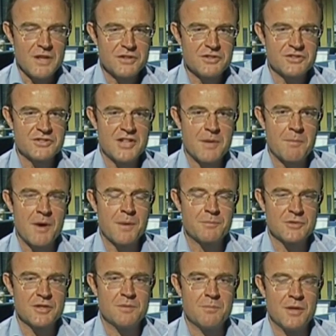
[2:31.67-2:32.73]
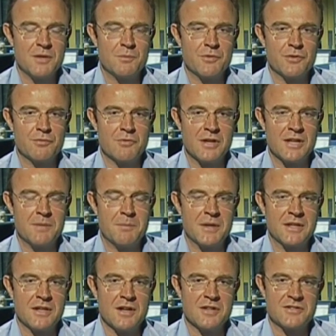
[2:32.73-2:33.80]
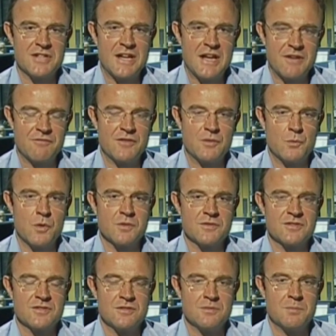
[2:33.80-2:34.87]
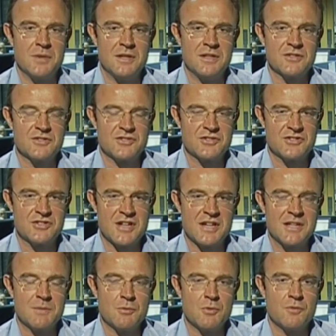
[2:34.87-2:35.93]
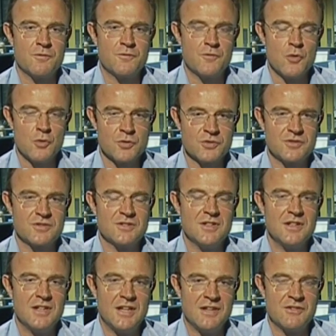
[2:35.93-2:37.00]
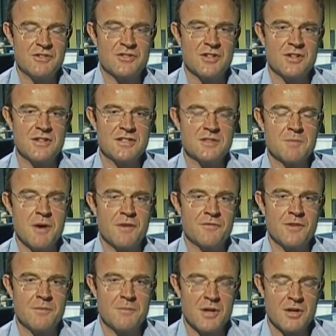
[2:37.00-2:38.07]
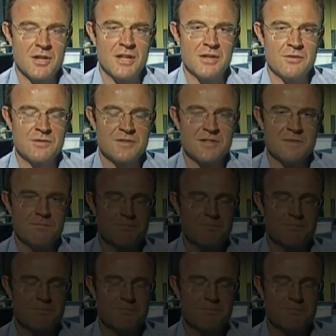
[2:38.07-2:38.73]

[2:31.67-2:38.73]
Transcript: step up to compete with the really big guys if it wants to be a sustainable force in the Chinese smartphone market long term.